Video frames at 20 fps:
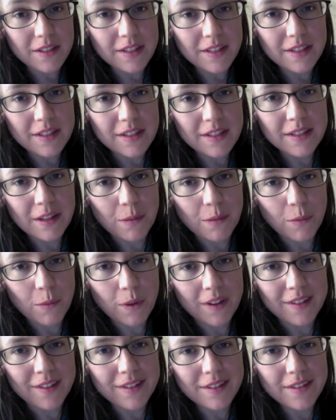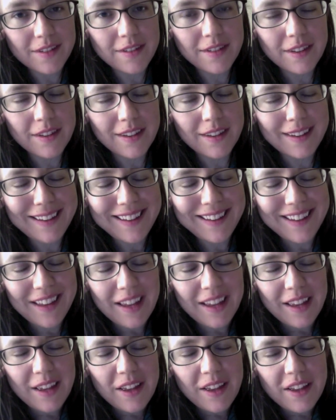to someone.
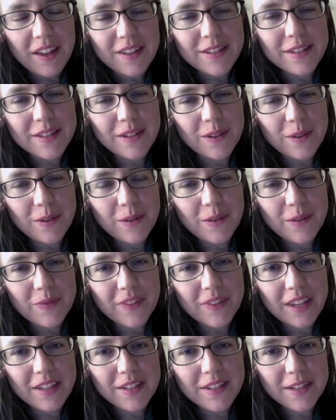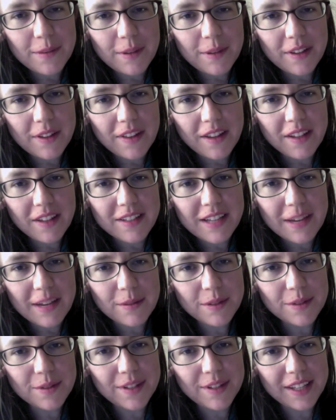So it took me a long time
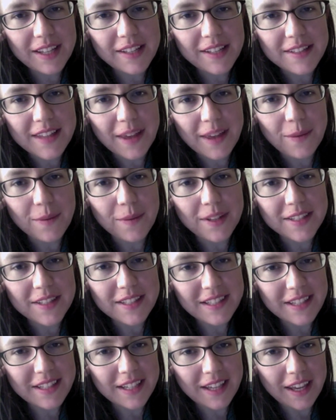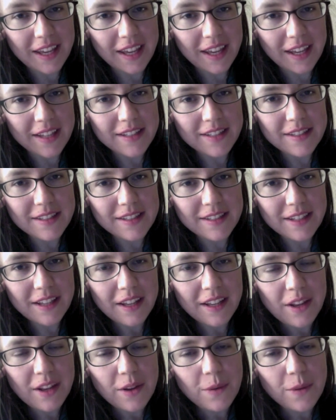to realize that wasn't the case.
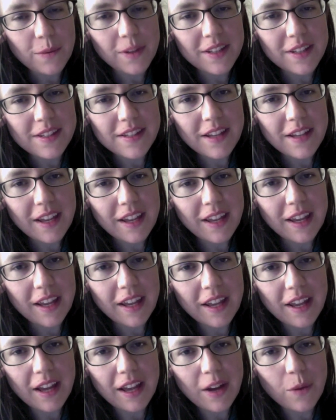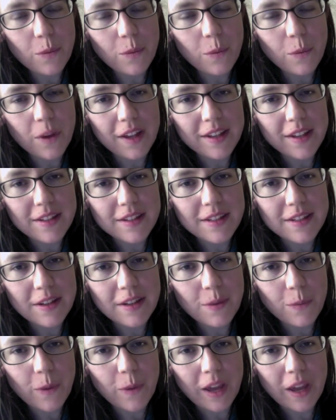Once I was
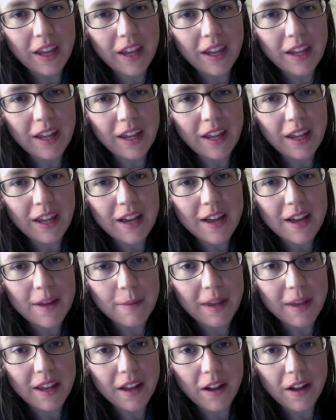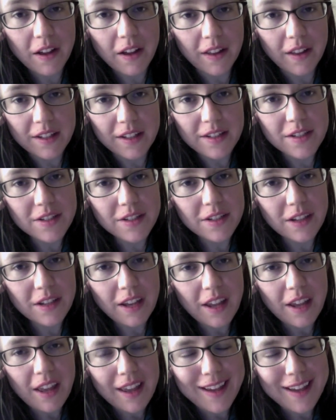away at college
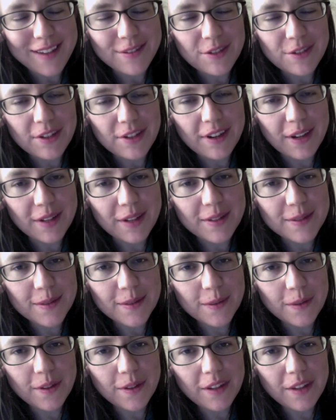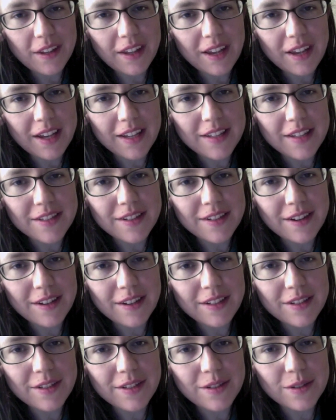after high school, I
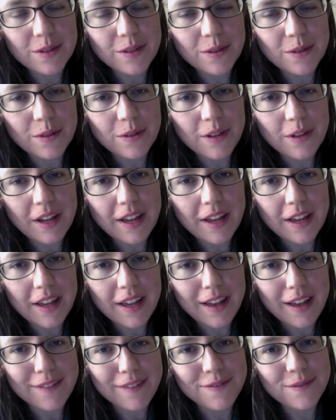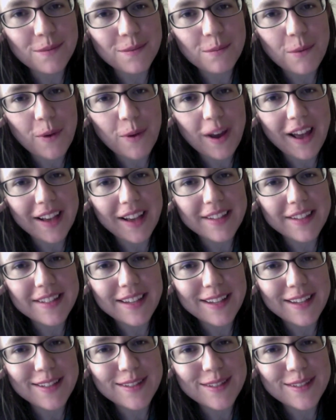started to have more
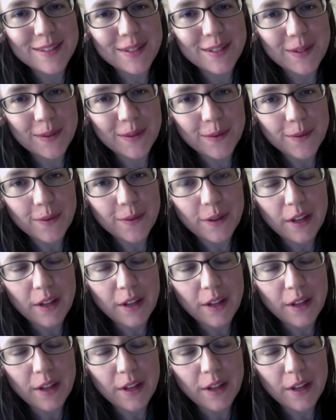access to